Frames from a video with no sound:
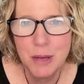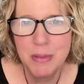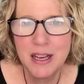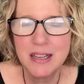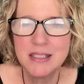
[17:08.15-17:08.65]

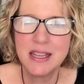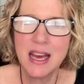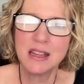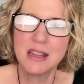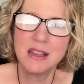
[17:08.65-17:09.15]
Because
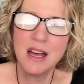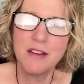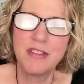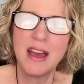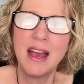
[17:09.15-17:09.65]
that
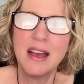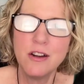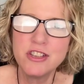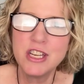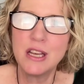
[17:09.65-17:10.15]
love, the
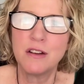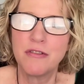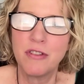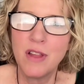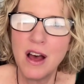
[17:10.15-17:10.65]
energy of
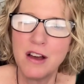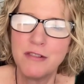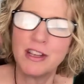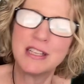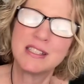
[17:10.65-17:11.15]

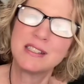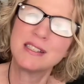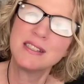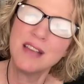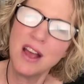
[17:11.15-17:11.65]
love is
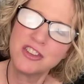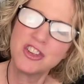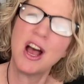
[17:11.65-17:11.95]
such